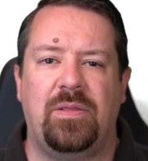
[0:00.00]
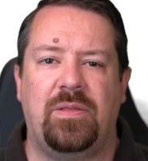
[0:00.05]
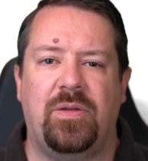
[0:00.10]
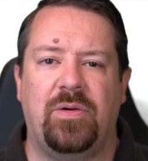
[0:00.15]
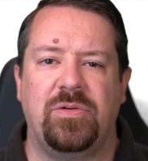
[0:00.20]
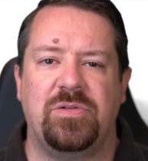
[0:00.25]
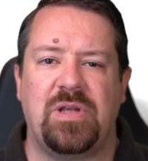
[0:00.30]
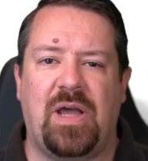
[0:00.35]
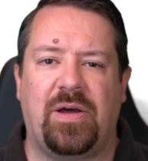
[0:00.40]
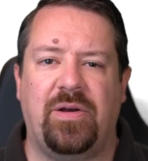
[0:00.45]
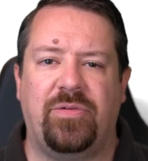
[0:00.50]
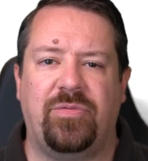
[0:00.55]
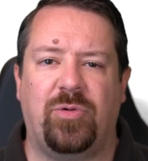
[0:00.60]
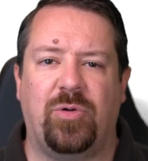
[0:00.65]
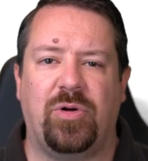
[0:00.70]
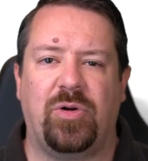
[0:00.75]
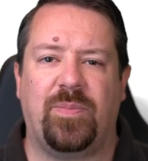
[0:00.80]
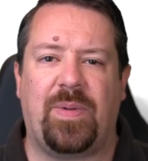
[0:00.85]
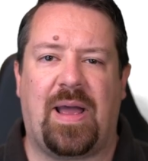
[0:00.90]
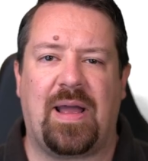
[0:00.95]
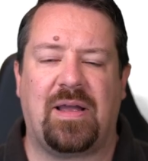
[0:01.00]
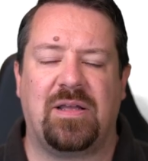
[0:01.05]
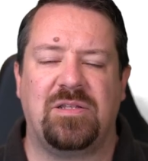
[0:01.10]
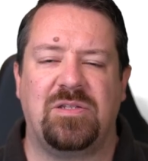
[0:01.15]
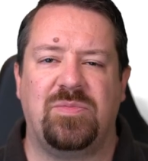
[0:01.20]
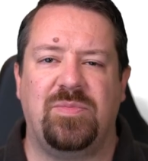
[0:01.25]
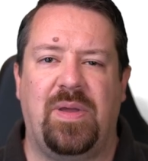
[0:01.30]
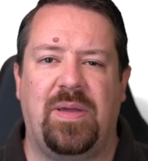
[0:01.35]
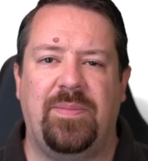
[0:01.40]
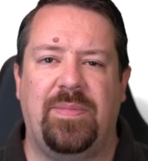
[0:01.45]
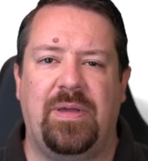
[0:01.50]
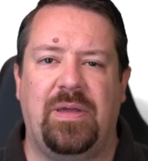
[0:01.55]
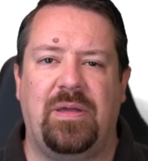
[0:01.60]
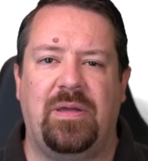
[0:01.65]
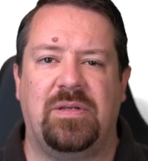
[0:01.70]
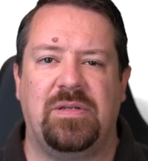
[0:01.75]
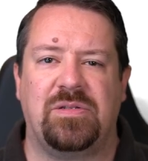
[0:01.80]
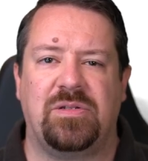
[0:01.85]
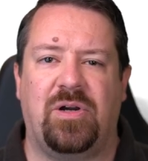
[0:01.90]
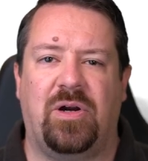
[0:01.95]
Those out-of-order packets may
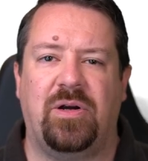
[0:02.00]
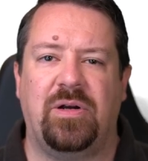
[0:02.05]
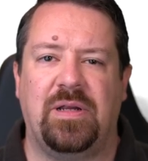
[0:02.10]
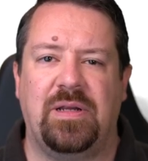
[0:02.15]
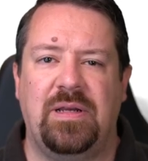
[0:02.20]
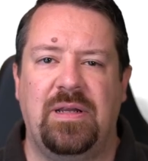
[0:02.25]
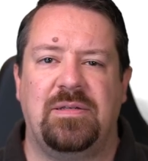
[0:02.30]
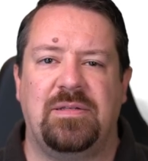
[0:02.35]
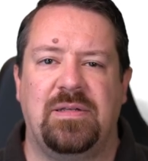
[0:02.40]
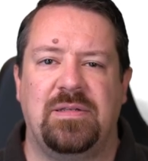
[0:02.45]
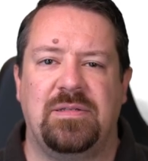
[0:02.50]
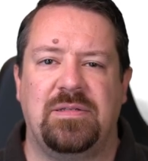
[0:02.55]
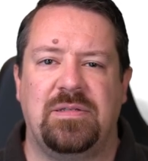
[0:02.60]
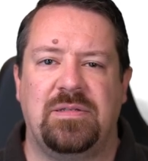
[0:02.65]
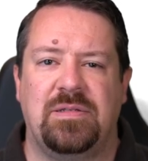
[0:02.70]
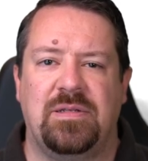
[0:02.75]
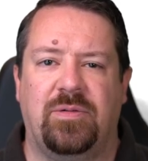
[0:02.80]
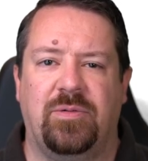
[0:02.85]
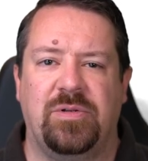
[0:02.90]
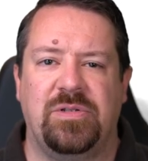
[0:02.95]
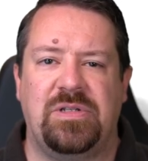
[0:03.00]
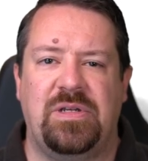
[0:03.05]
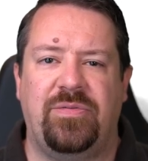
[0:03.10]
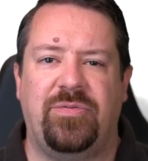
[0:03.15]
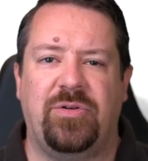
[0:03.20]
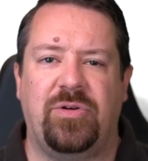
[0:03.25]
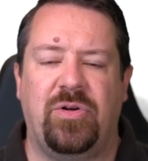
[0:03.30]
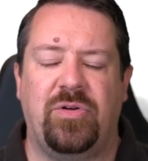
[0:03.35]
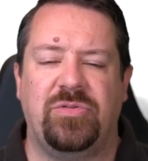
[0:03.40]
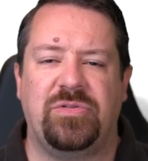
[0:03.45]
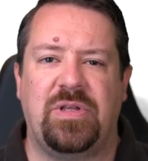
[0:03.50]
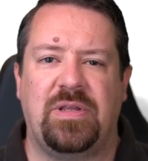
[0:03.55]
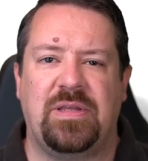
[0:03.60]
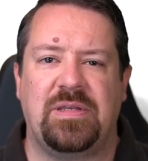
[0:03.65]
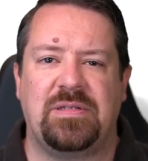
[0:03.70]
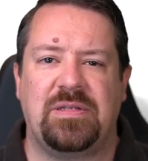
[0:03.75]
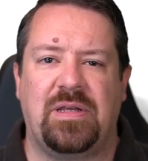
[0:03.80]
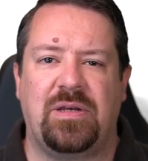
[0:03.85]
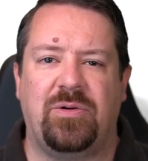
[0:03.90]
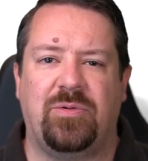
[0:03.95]
be discarded, since the receiver knows that the
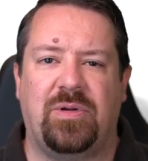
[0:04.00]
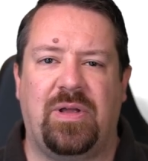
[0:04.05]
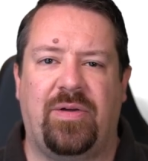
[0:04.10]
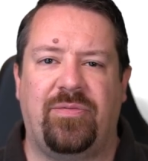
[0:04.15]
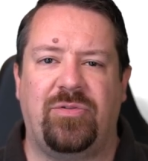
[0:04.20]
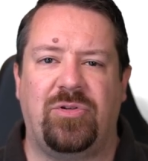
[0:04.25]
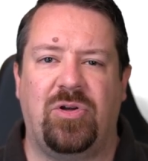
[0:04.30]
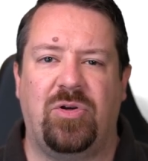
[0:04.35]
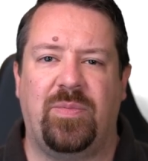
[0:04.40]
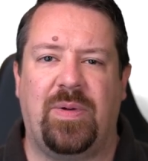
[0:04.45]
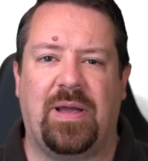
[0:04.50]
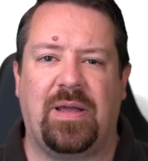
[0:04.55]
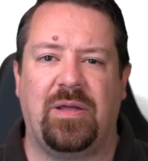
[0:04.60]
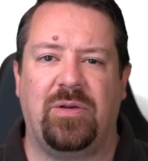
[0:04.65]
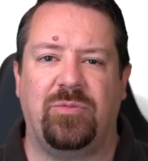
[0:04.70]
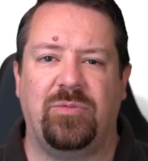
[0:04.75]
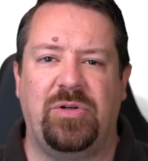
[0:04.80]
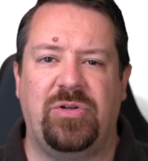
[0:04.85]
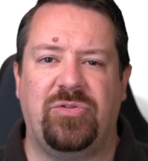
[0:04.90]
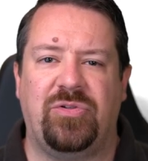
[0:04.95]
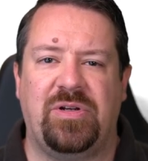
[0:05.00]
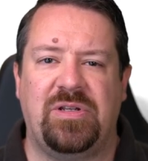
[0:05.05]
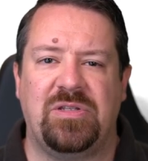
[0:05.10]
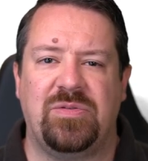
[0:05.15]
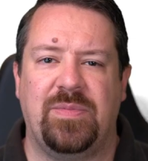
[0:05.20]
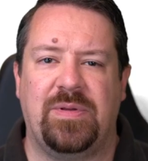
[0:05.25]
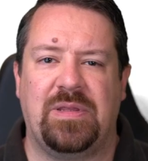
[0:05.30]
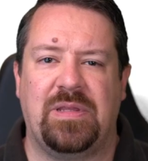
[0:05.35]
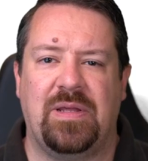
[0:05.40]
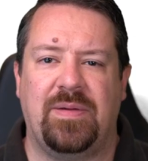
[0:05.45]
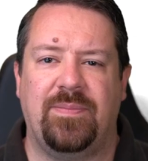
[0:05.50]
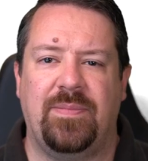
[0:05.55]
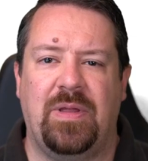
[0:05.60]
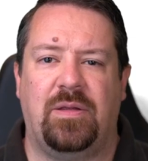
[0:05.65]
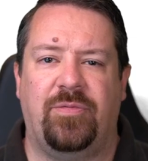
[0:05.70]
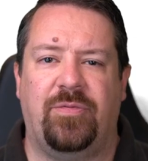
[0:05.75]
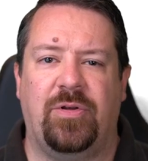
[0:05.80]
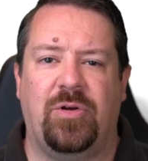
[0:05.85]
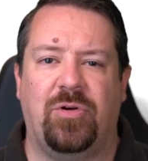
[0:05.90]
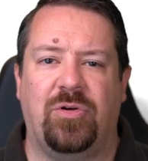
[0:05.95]
sender will have to go back and retransmit them
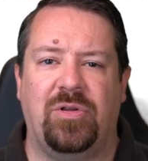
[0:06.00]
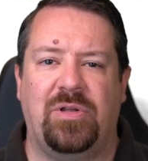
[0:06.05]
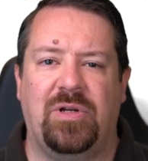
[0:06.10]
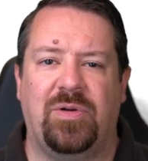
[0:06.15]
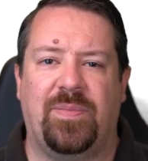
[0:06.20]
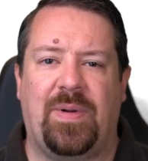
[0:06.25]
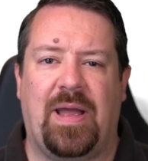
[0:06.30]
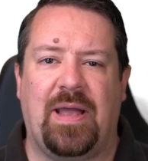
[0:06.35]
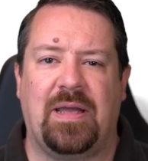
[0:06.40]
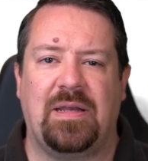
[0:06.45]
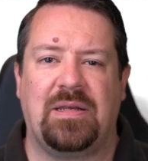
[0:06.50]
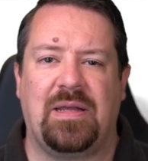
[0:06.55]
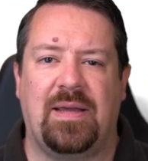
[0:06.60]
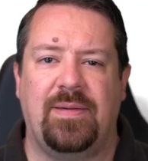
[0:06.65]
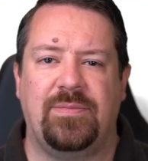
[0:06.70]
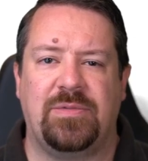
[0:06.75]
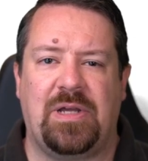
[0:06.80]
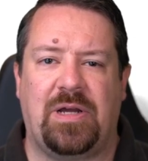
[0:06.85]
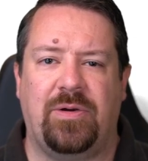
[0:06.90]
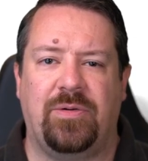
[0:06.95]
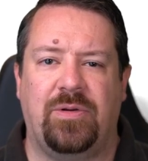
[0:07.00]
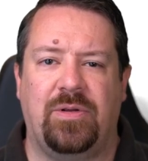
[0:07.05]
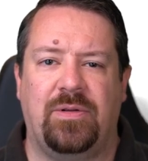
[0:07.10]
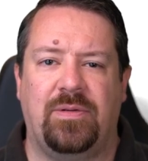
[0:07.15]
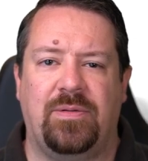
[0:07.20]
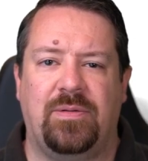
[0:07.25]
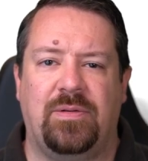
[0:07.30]
if an earlier packet times out.